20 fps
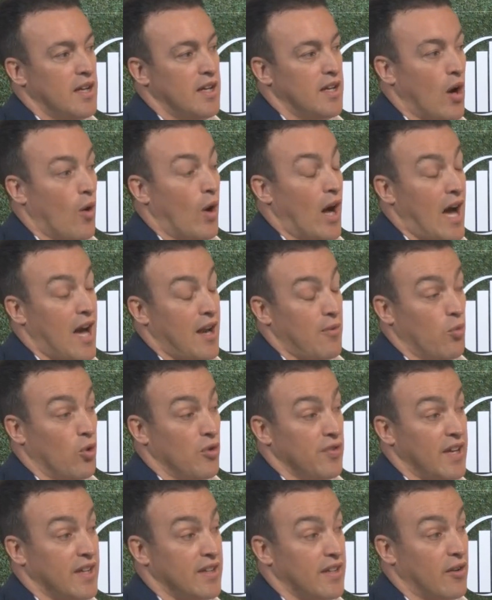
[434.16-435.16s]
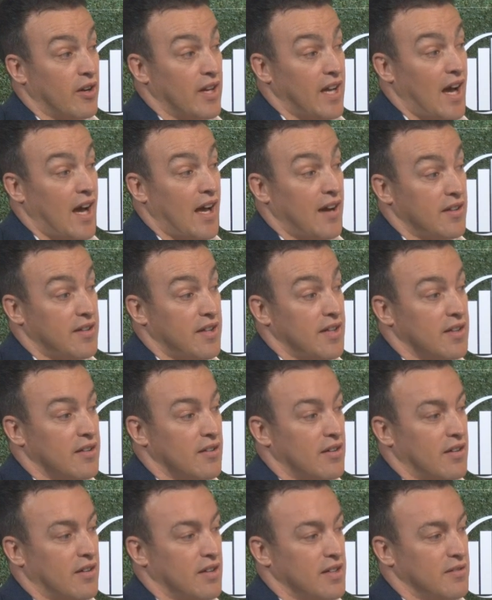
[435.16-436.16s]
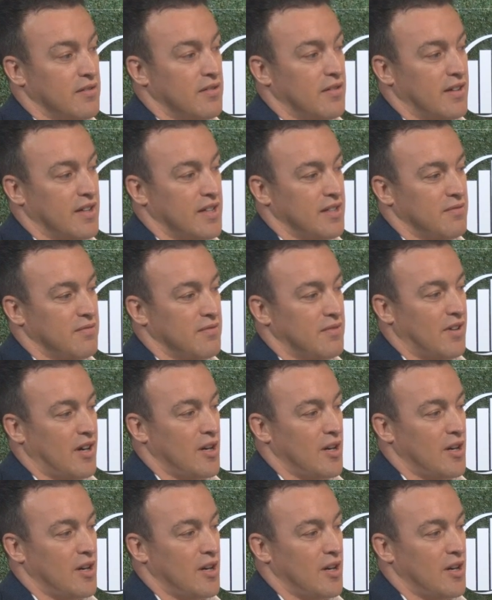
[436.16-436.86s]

you know, and one thing that I had, I think I I